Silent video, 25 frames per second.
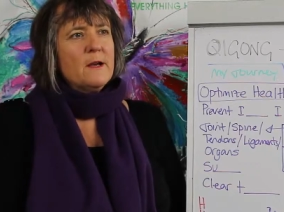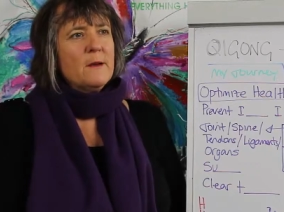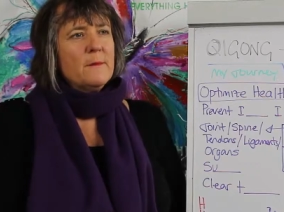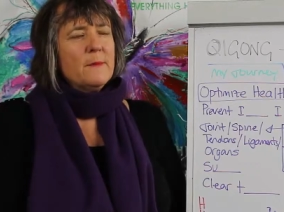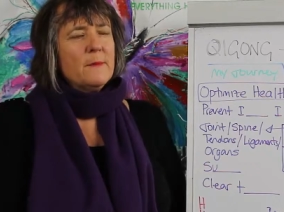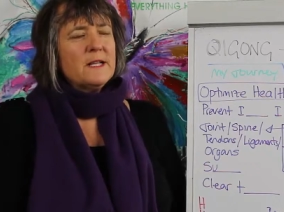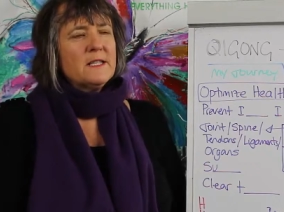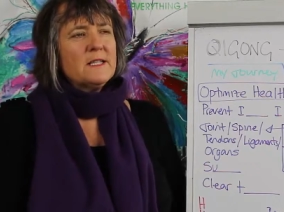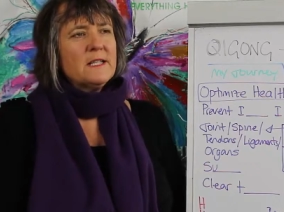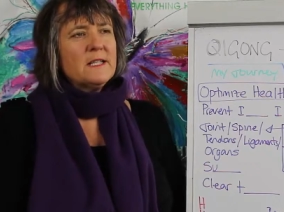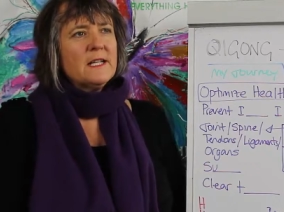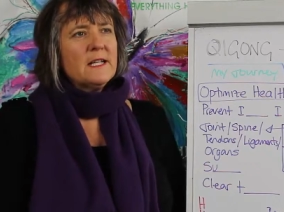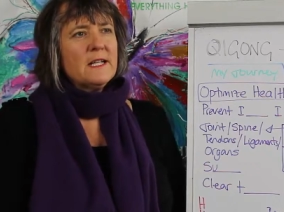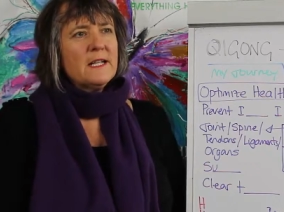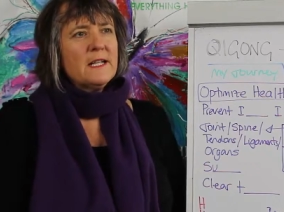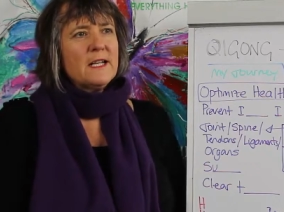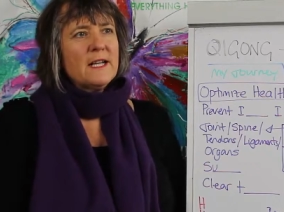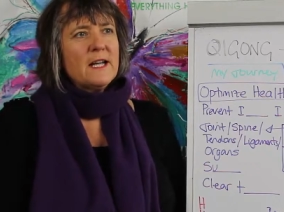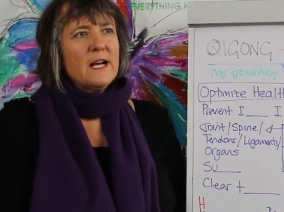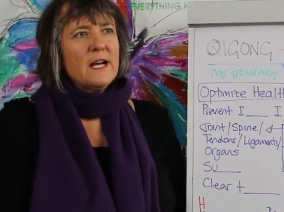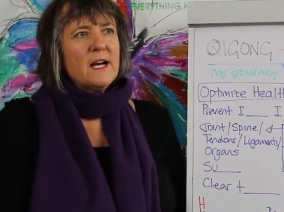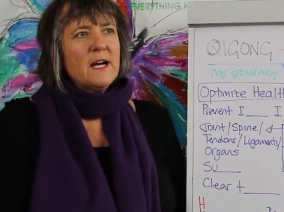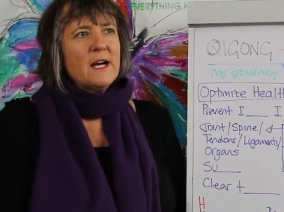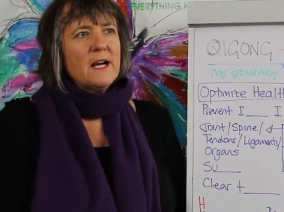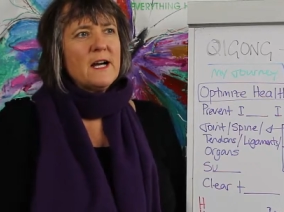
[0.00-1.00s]

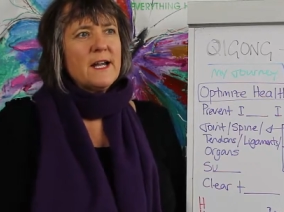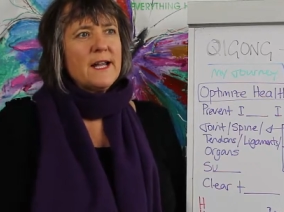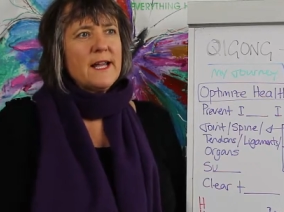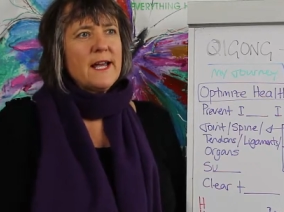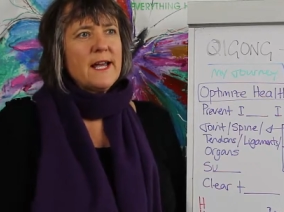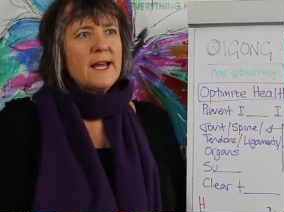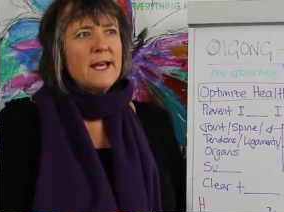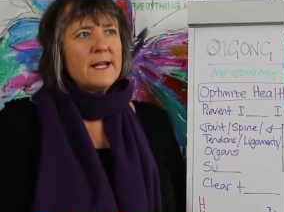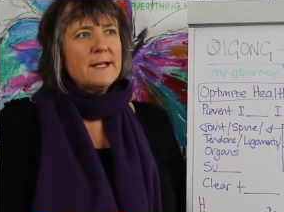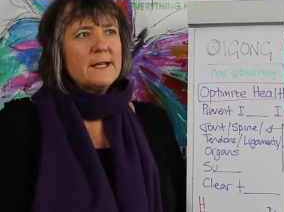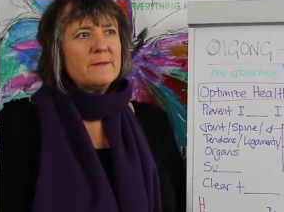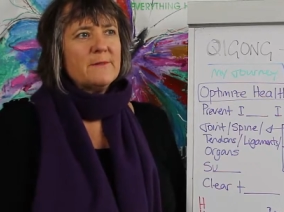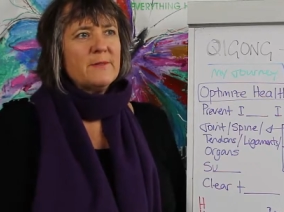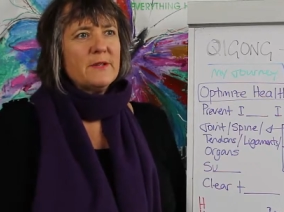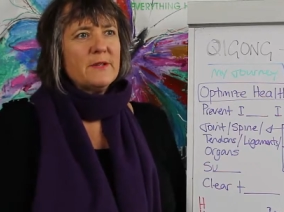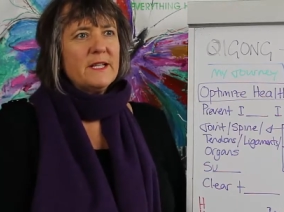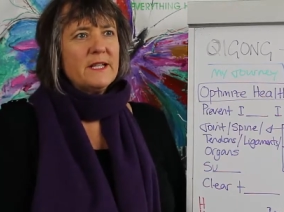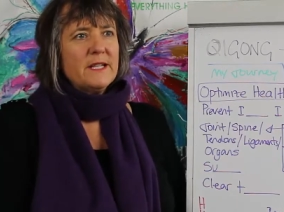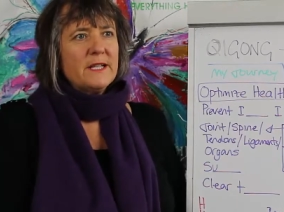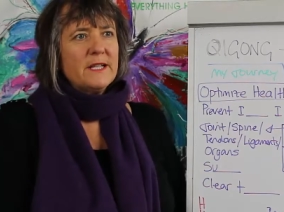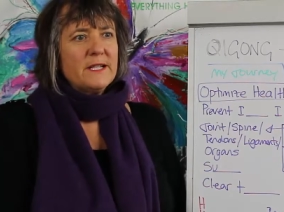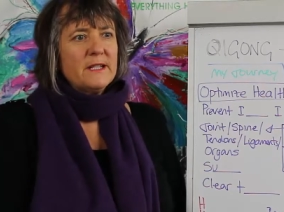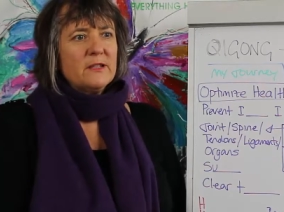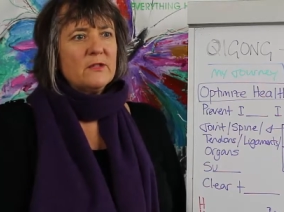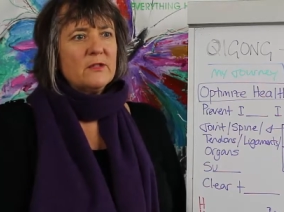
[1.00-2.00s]
Basically, I had
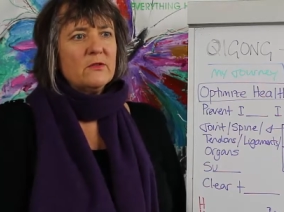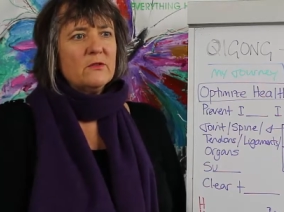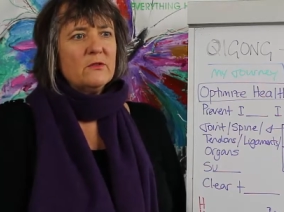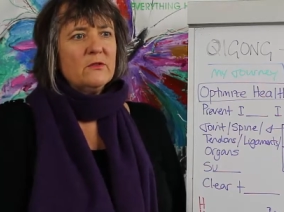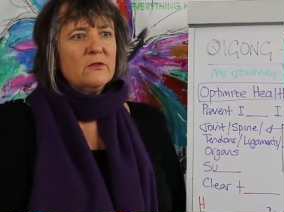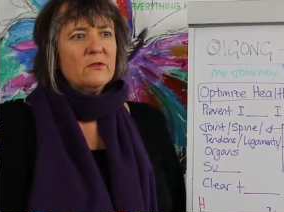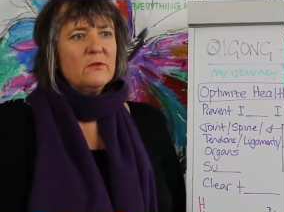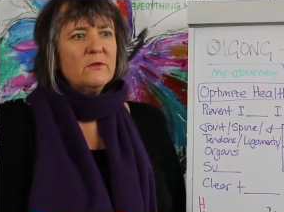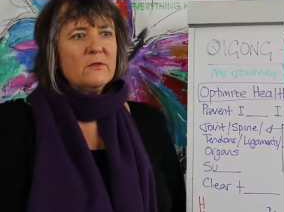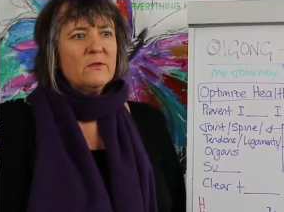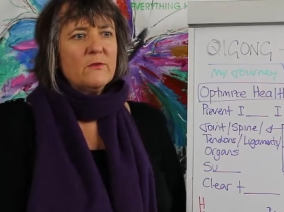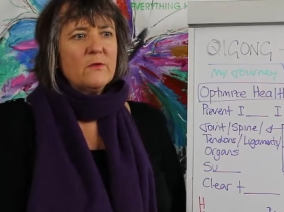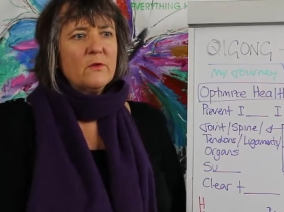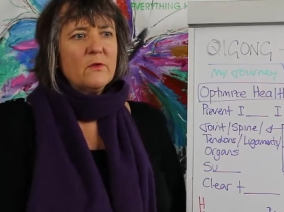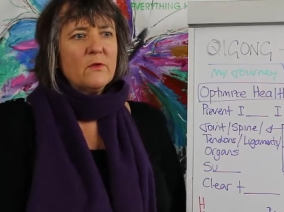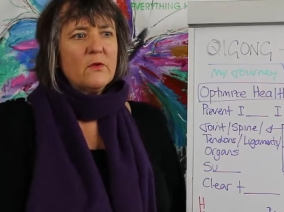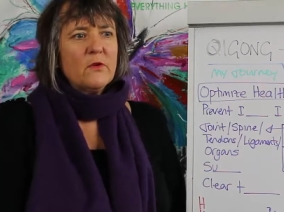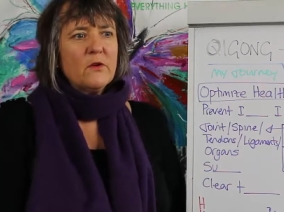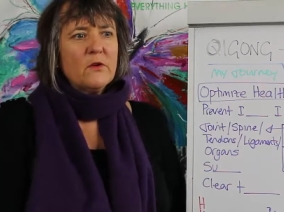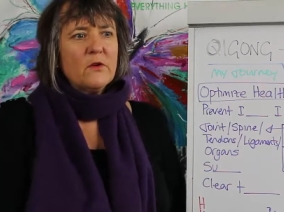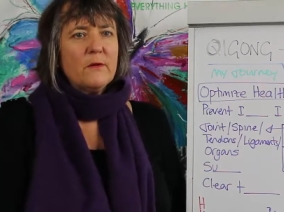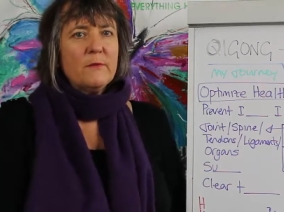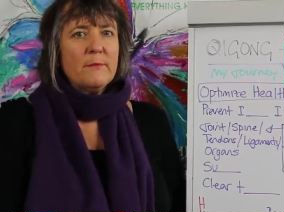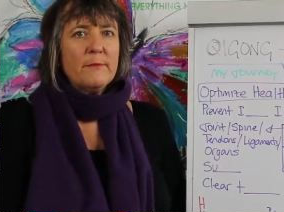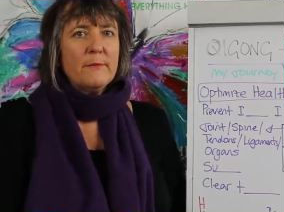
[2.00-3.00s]
been ill
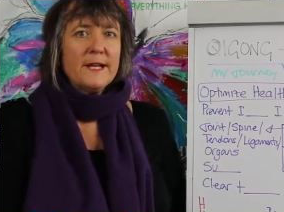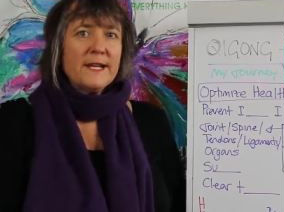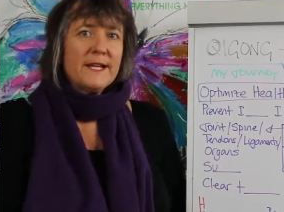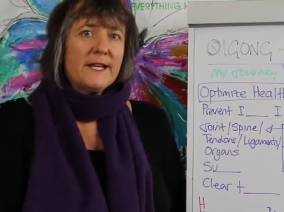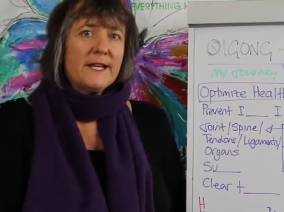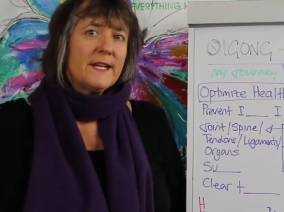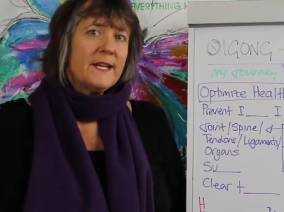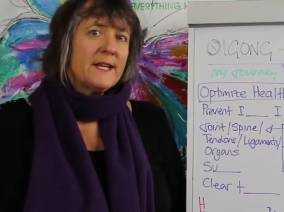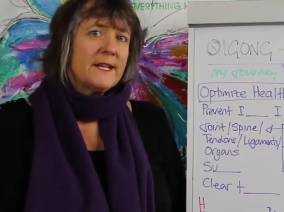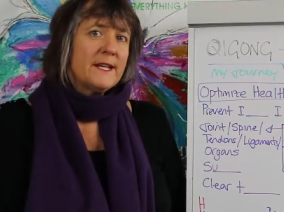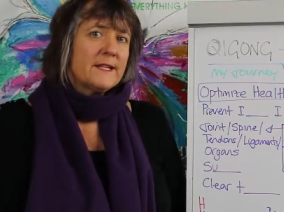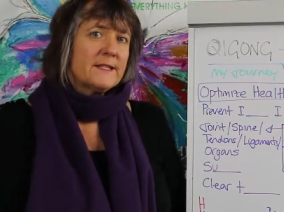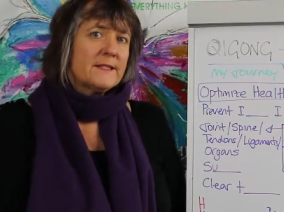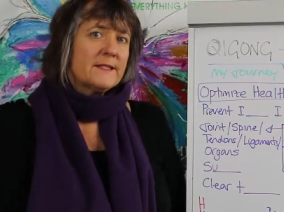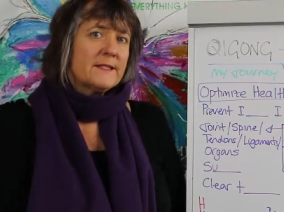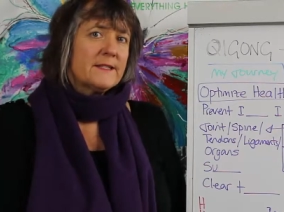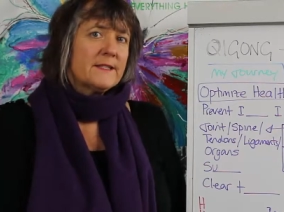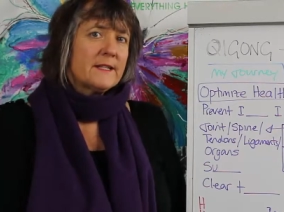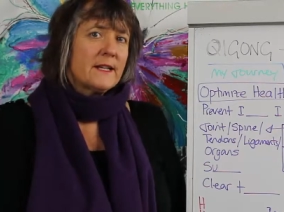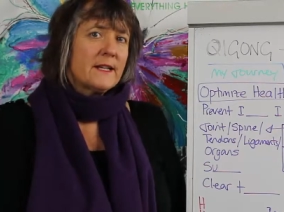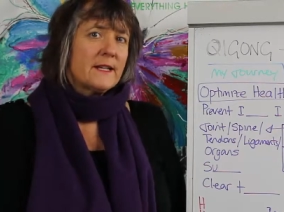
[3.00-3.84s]
for many years.